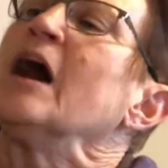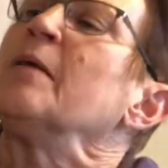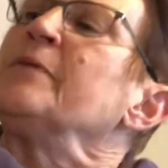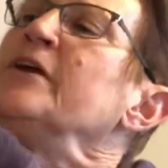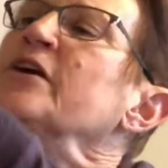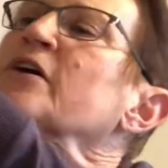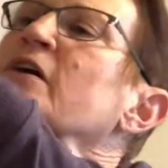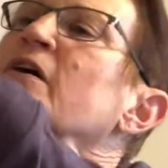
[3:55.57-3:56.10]
up
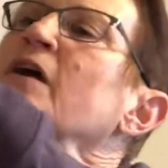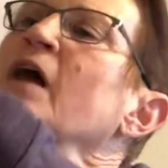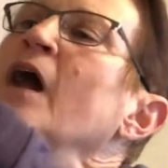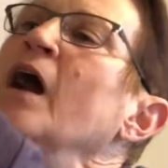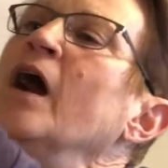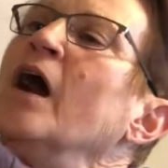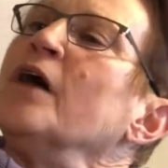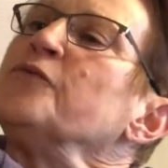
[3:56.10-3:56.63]
here.
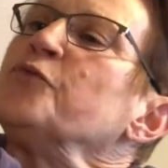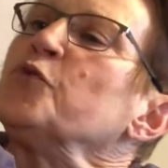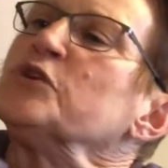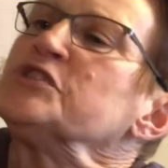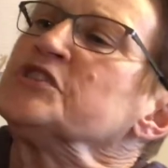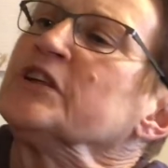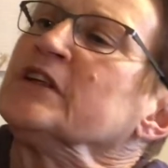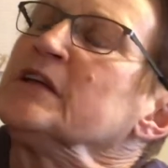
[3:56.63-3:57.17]

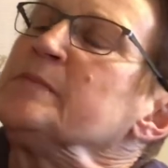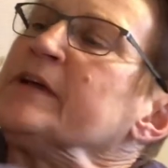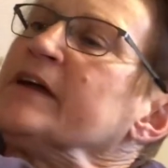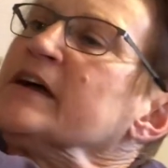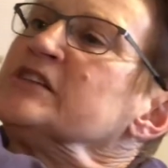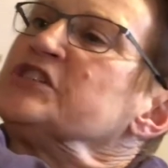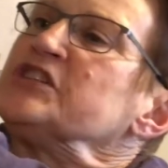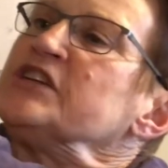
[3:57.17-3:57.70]
Unfortunately,
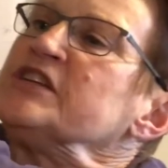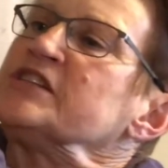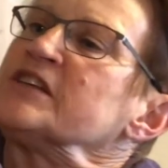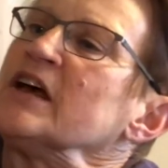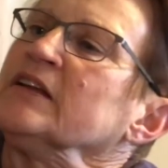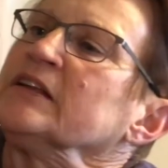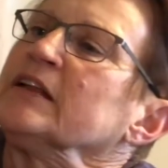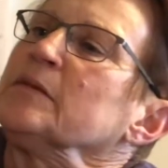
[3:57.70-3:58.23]
because she's
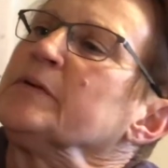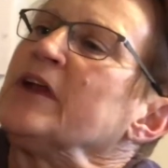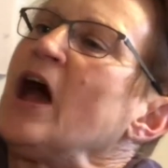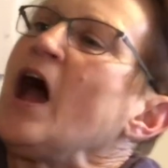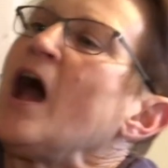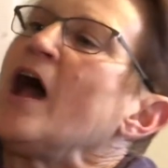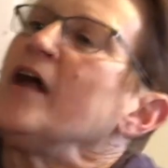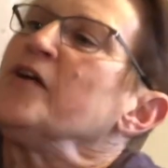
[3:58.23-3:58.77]
a little bit
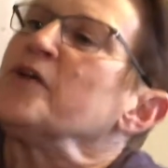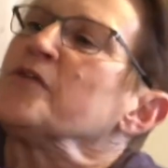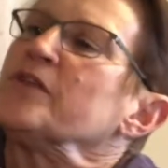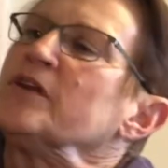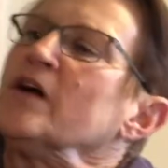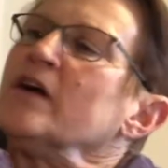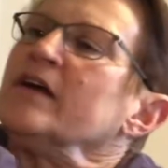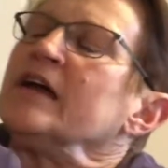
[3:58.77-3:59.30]
higher
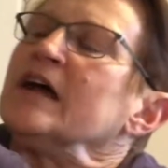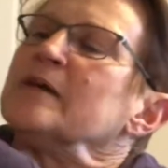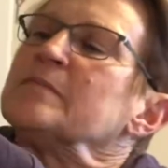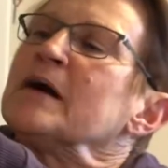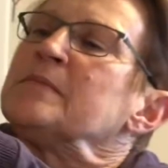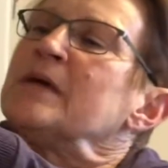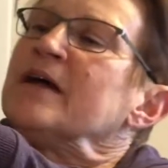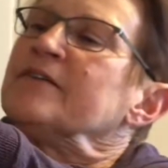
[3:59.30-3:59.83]
than I am,
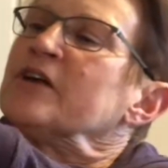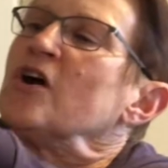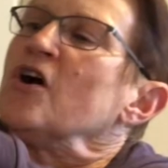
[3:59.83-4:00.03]
I'm having